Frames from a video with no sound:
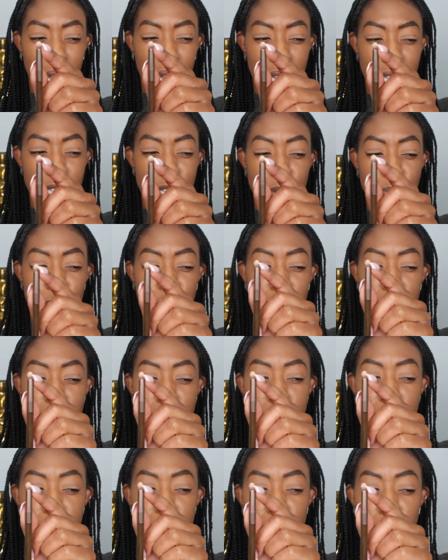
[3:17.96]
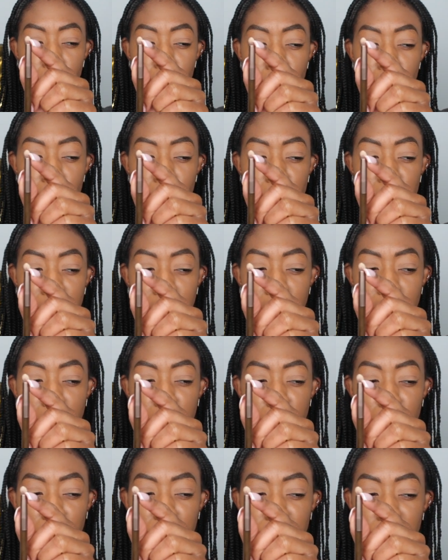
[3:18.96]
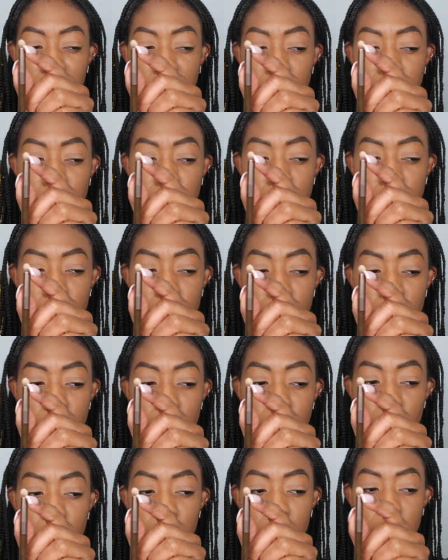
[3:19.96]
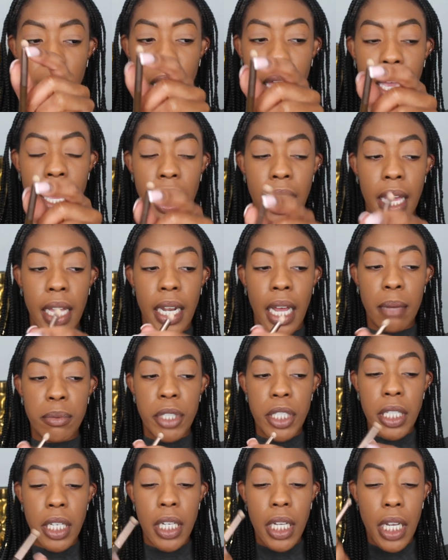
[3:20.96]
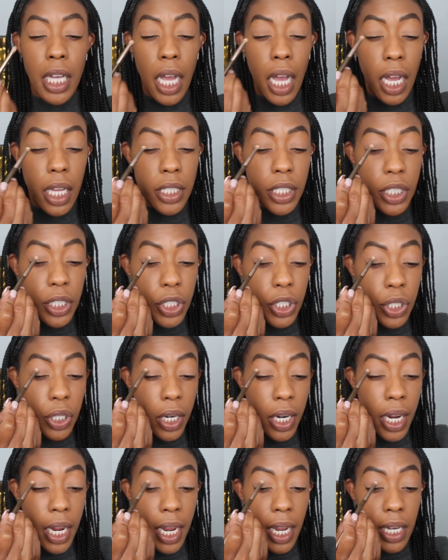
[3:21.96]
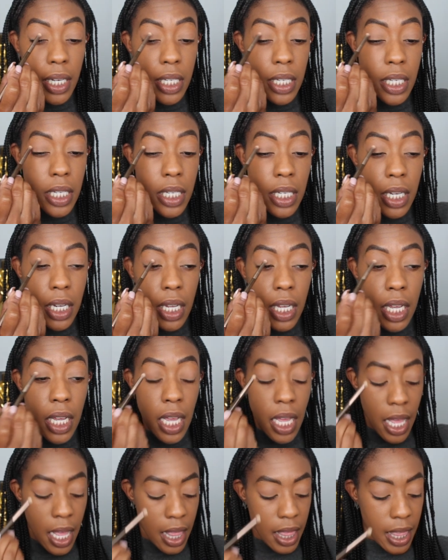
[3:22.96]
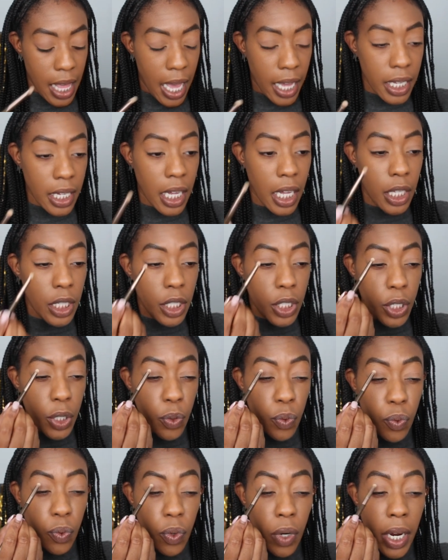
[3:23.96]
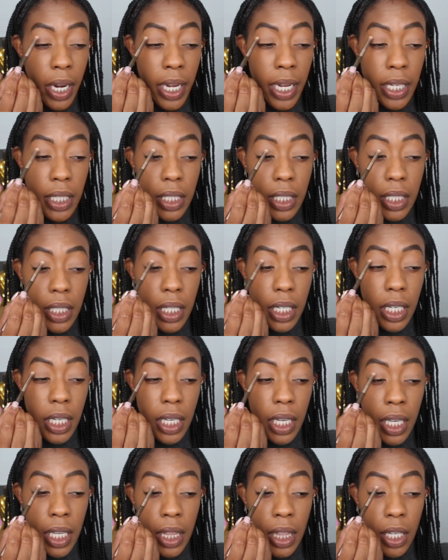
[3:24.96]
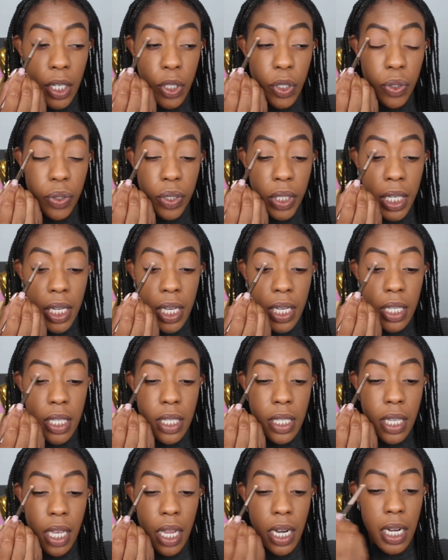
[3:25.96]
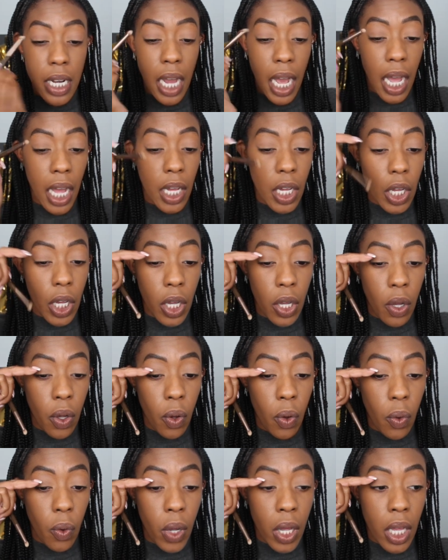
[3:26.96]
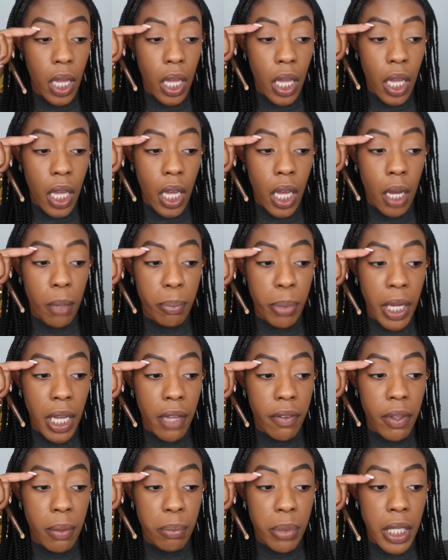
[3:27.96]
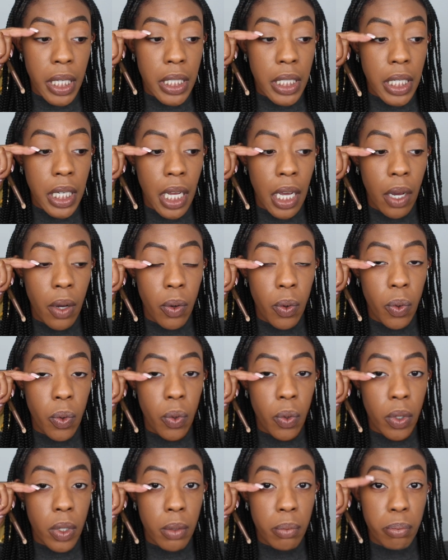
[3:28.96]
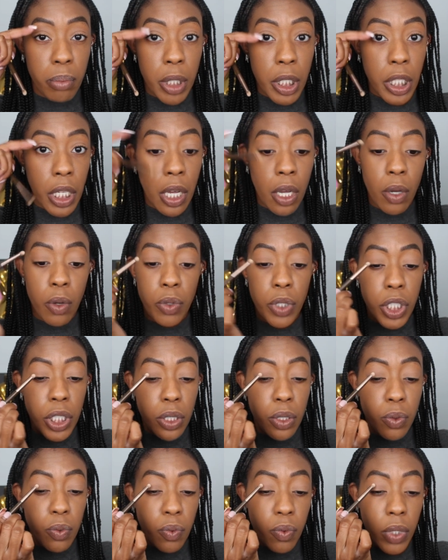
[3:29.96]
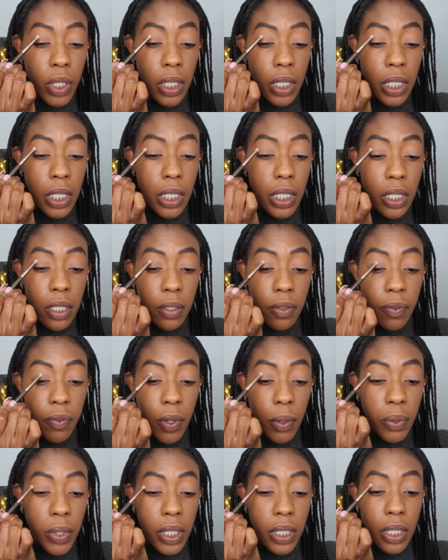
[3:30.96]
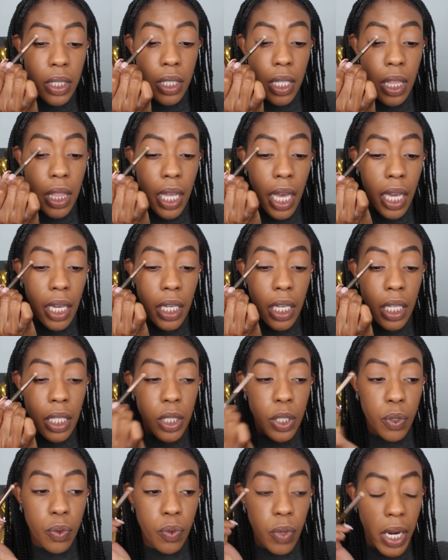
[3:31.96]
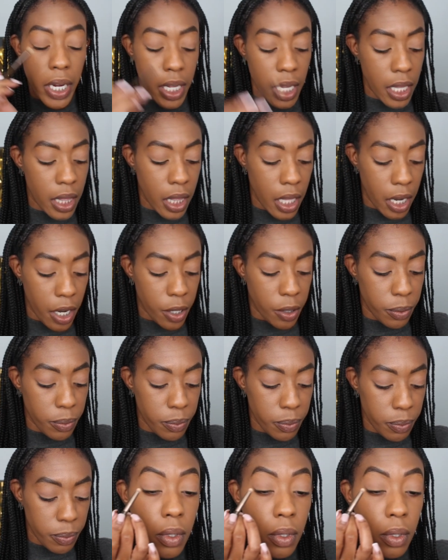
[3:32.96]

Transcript: it's really small, but like buffing. And I'm just gonna concentrate that color right in the crease and not go above and blend it out or below. Just really just focus that color right in there.